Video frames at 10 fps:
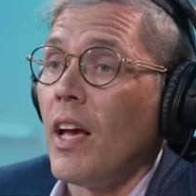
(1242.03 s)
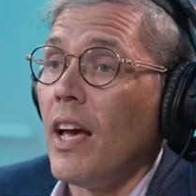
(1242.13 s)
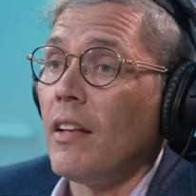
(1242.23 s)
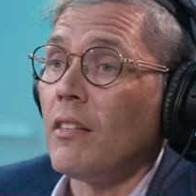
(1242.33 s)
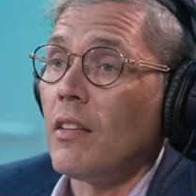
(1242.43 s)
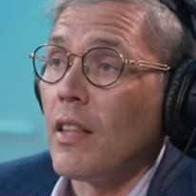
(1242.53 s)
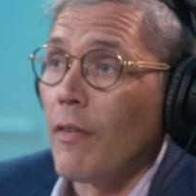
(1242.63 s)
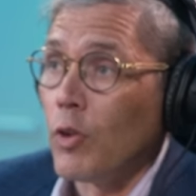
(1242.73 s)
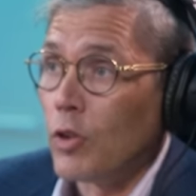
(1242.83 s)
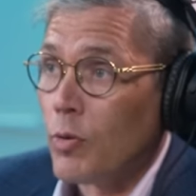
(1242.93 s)
and they
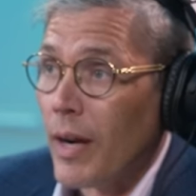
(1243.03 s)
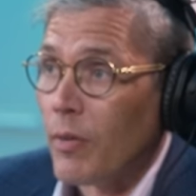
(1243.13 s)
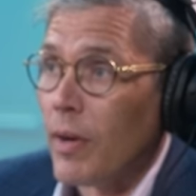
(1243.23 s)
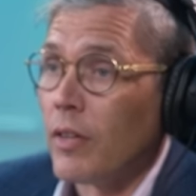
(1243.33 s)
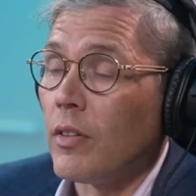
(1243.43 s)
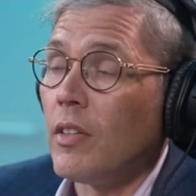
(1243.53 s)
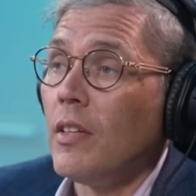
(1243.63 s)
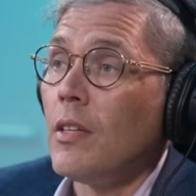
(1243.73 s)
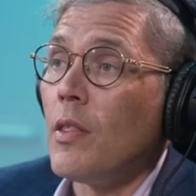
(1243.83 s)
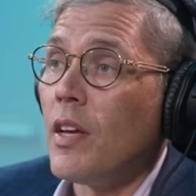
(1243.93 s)
have a good track record,
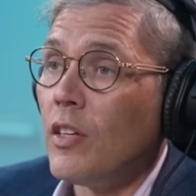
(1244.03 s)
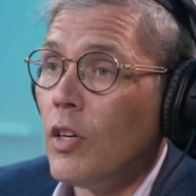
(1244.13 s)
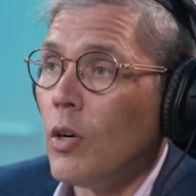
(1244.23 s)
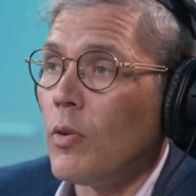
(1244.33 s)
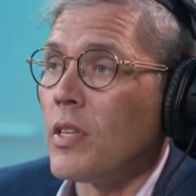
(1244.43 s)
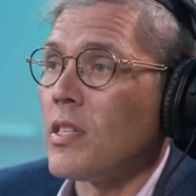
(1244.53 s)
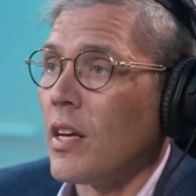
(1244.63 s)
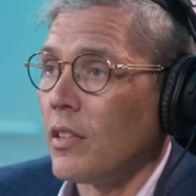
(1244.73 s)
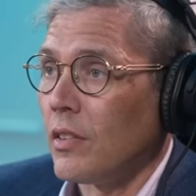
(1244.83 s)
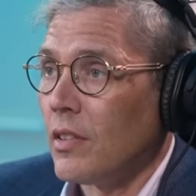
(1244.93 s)
they know the
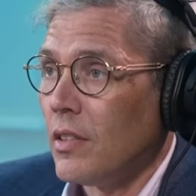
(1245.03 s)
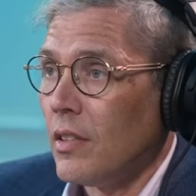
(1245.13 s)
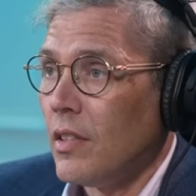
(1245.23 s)
cycles.